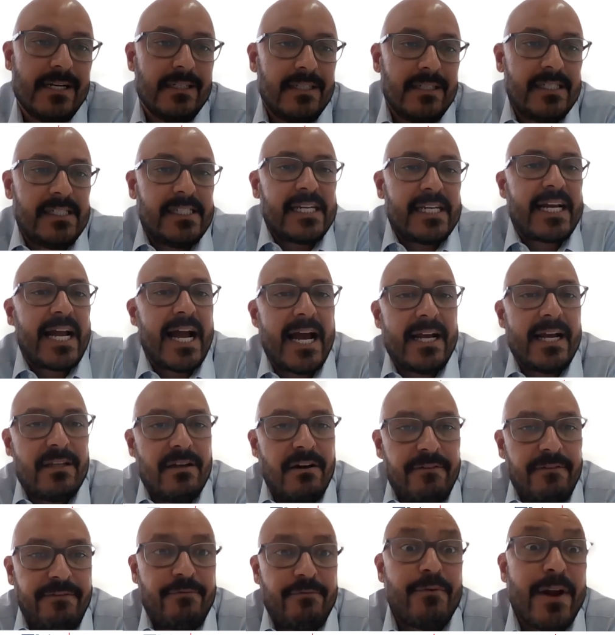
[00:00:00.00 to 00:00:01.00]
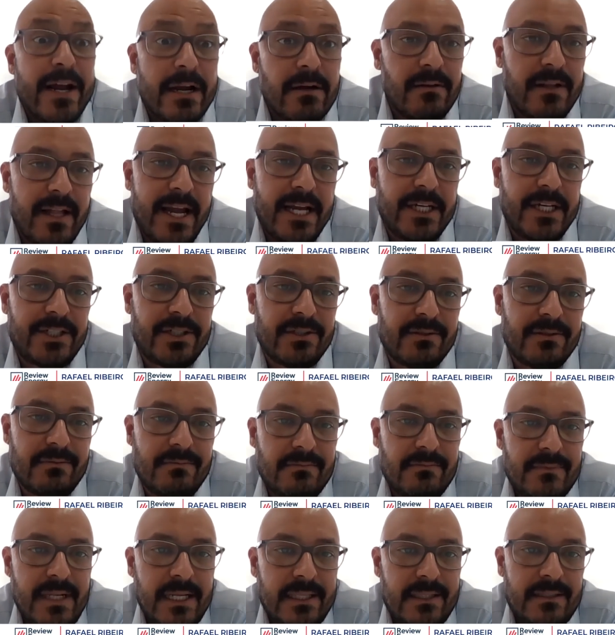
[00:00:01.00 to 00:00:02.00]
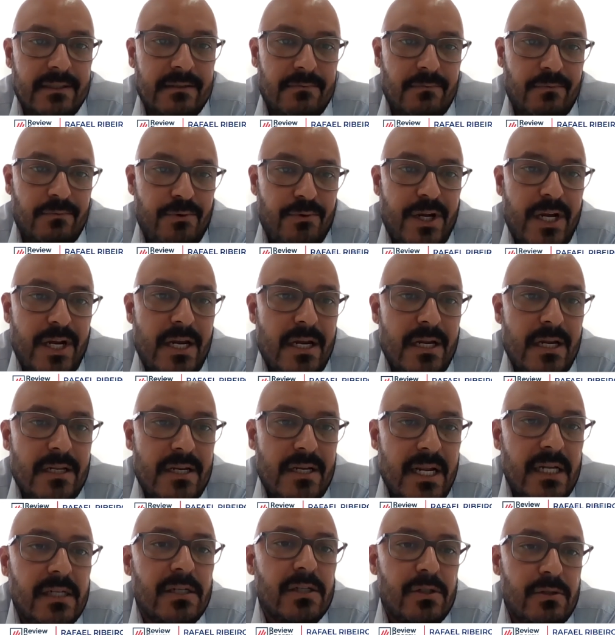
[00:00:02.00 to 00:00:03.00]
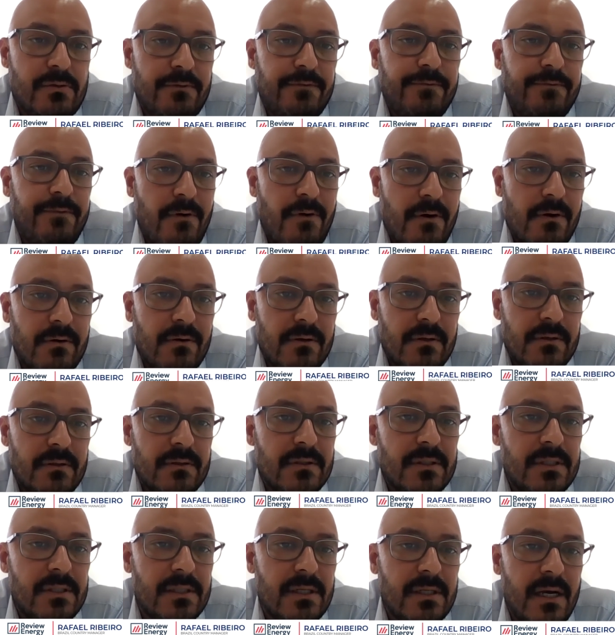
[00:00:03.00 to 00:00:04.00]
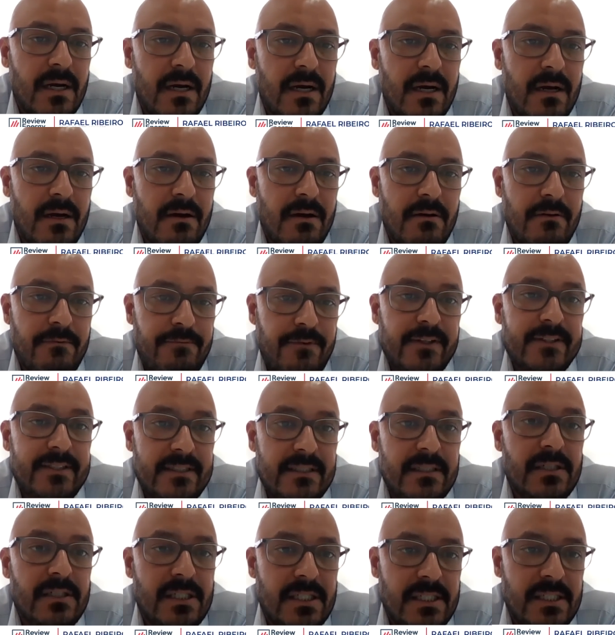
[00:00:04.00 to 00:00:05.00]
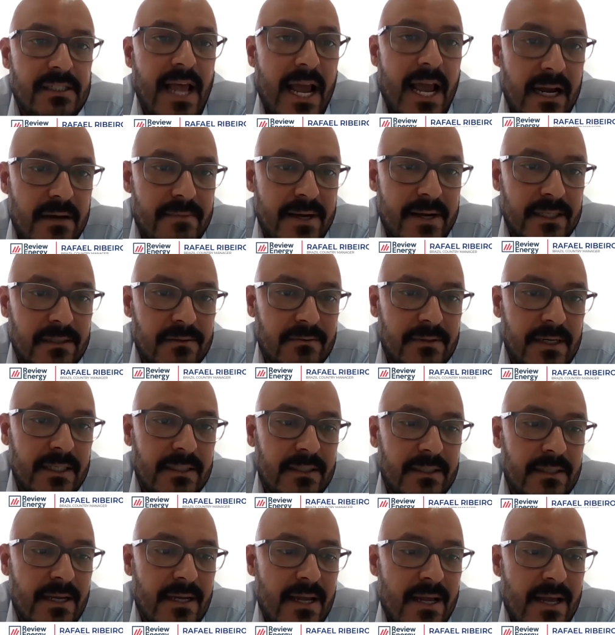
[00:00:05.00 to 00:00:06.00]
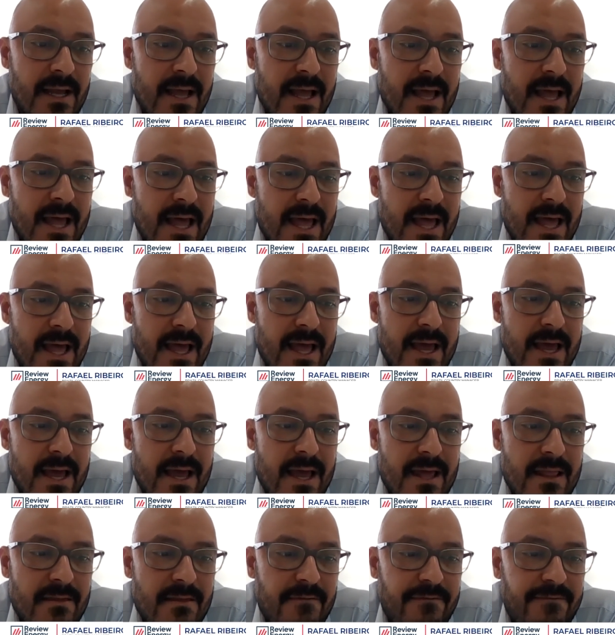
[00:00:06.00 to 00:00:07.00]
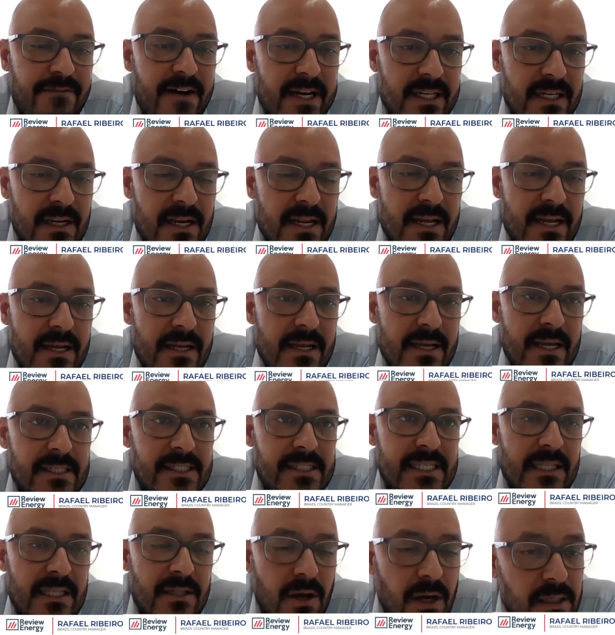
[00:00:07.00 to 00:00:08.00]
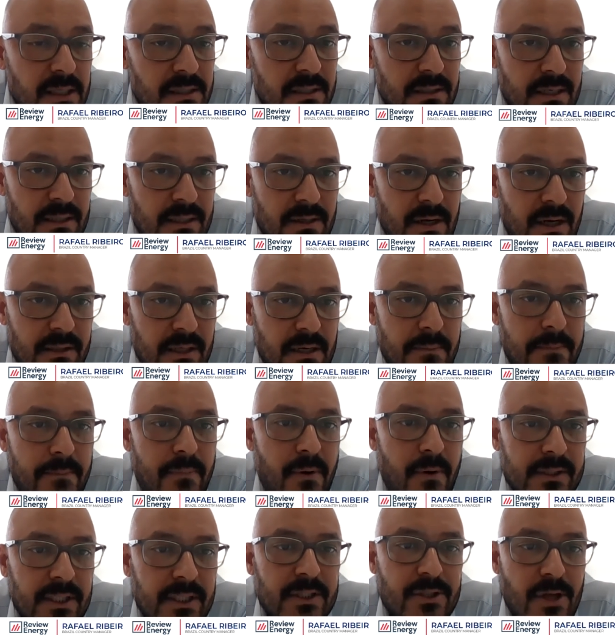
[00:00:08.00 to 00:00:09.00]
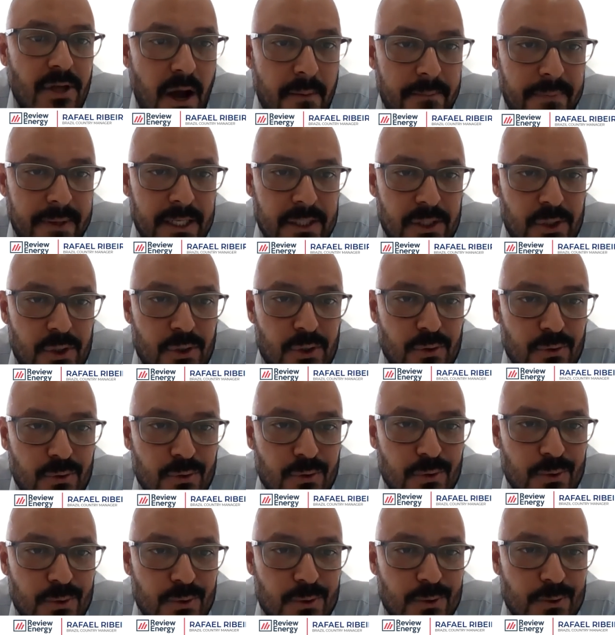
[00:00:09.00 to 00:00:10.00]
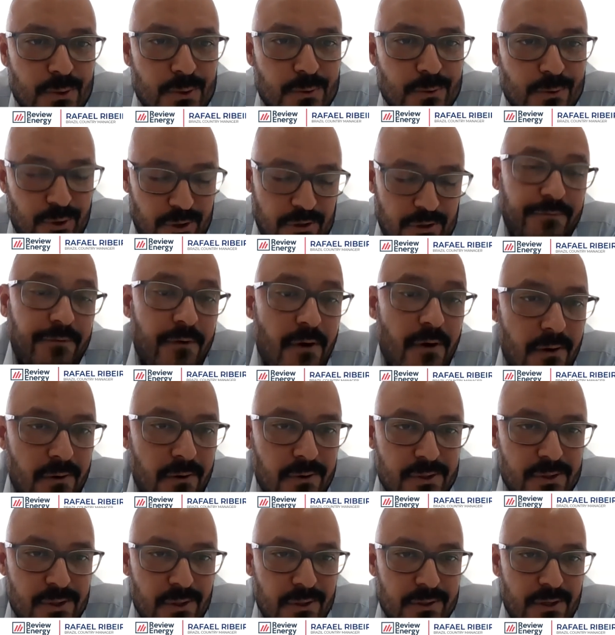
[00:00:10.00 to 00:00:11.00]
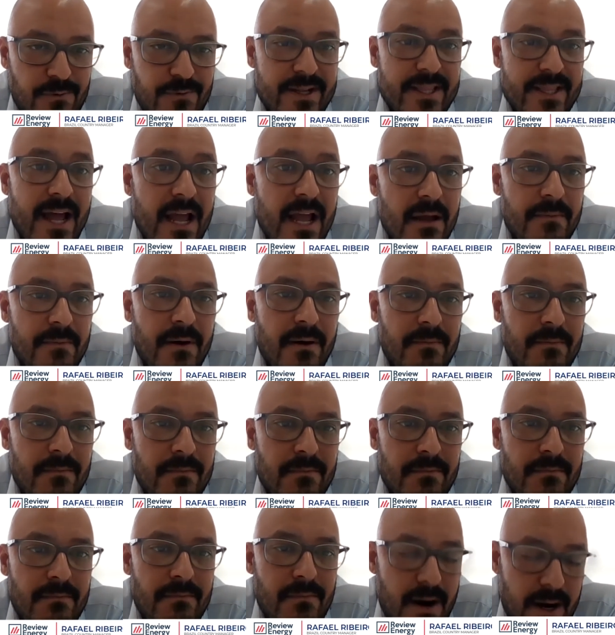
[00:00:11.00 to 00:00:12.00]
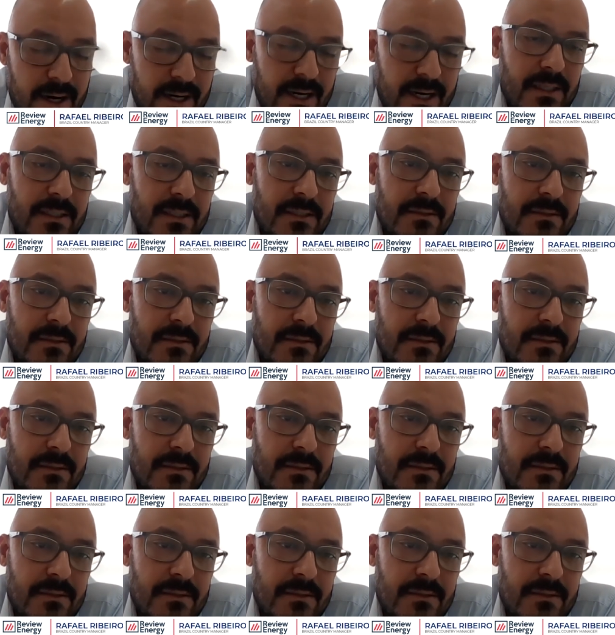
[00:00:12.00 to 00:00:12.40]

This is the kind of regulation that we need to focus for this segment, right? And finally, it's another important topic to focus on the renewable market